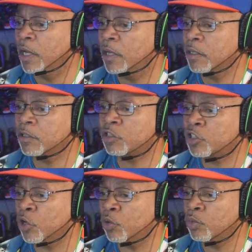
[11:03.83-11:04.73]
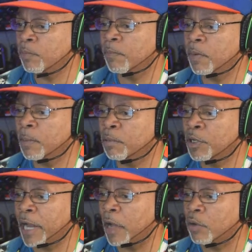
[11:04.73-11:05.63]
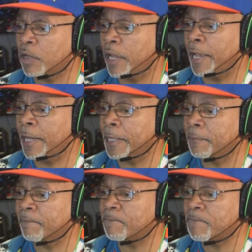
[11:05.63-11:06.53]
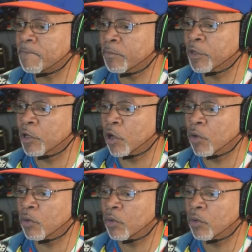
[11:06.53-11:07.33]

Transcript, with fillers: show put out, and you know,